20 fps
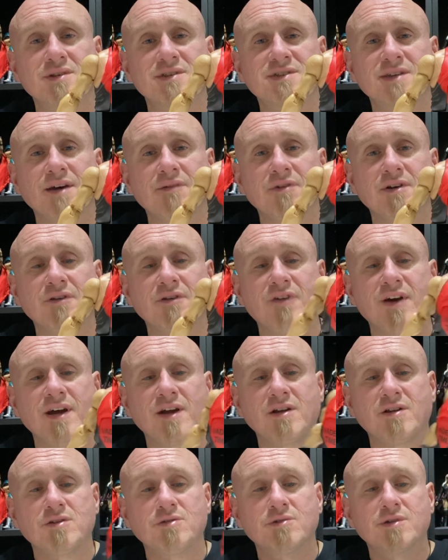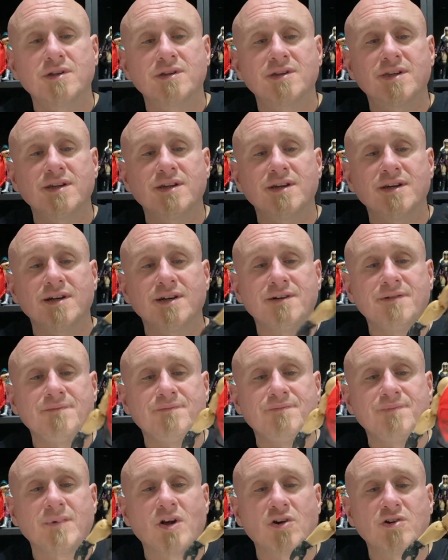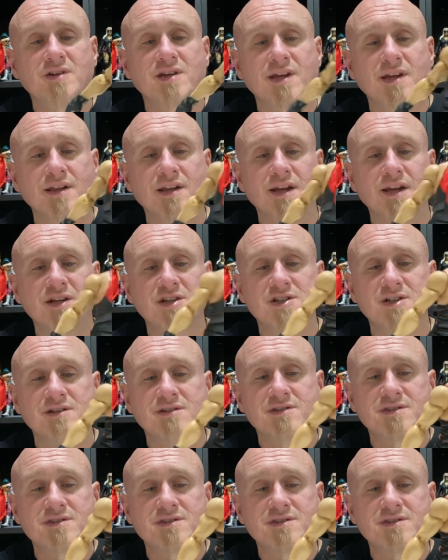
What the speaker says: 7 if I included the articulation.